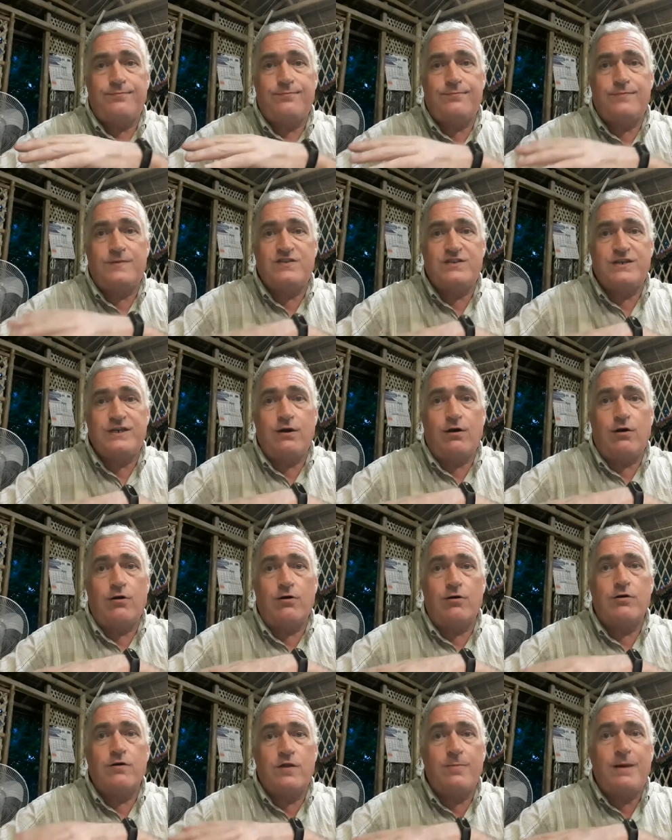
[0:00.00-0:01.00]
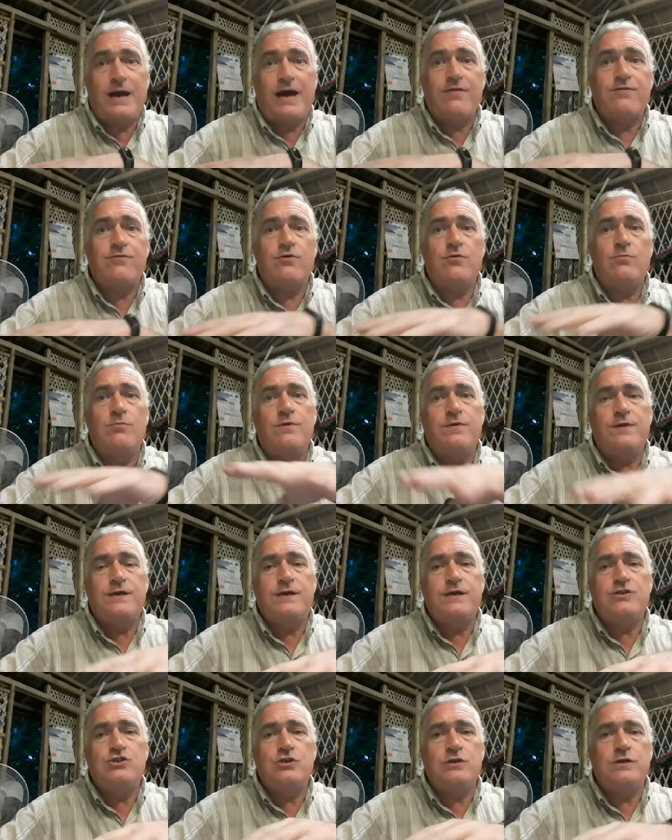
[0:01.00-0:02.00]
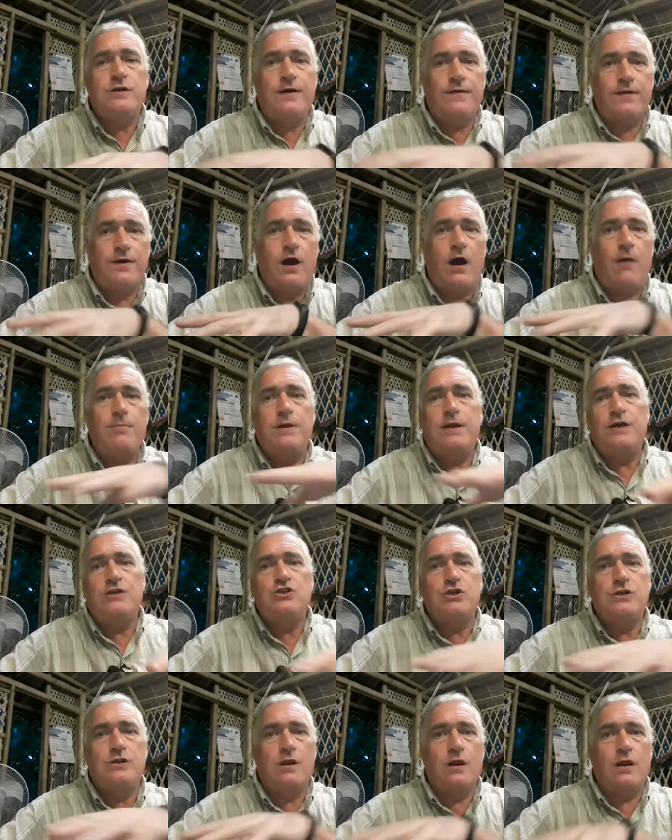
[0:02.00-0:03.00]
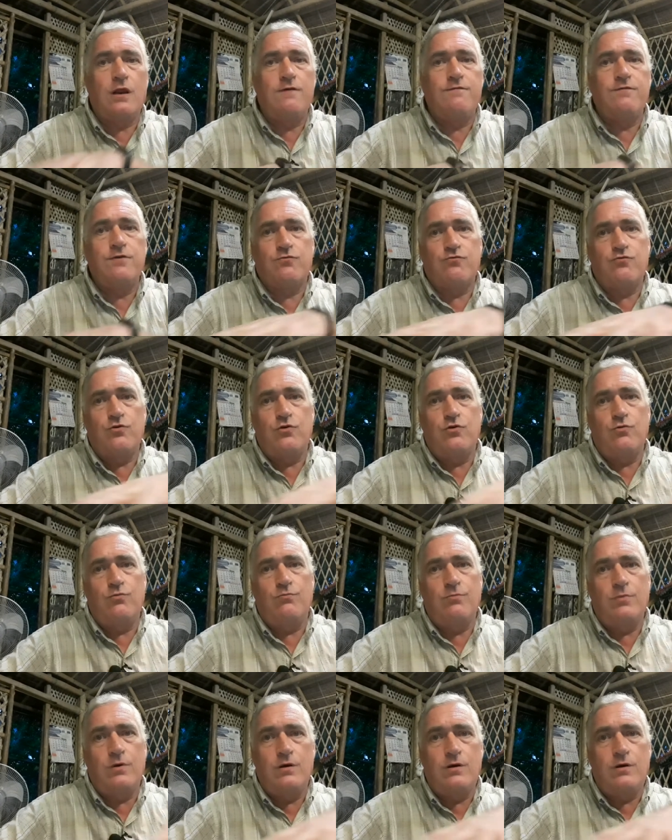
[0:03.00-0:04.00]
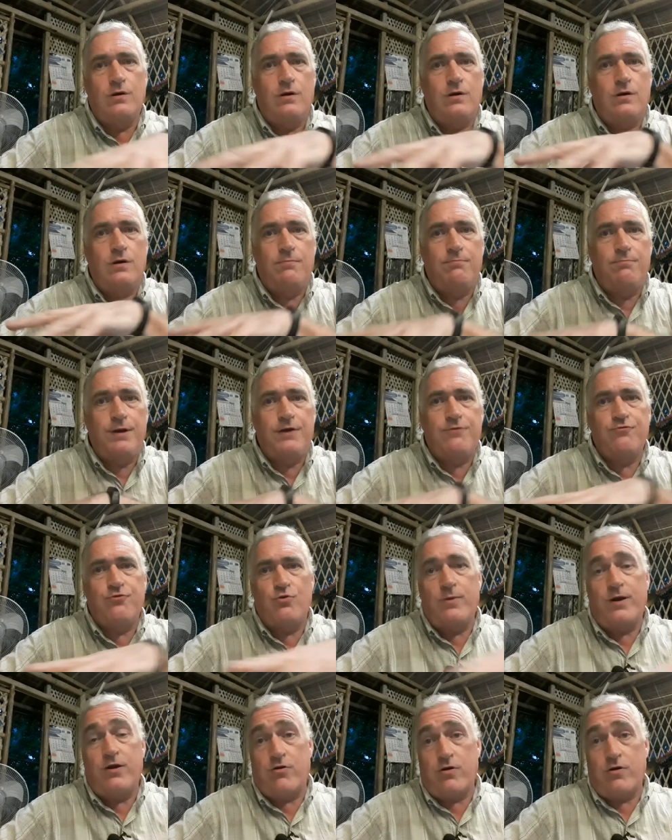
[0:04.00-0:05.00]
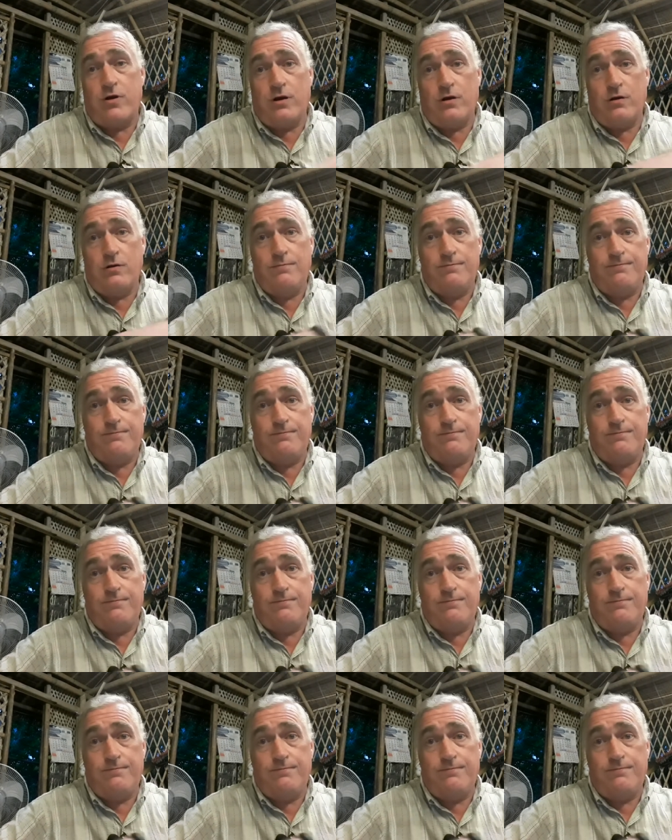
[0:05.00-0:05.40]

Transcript: CR, the bathroom, the kitchen, and the combination living room, bedroom area.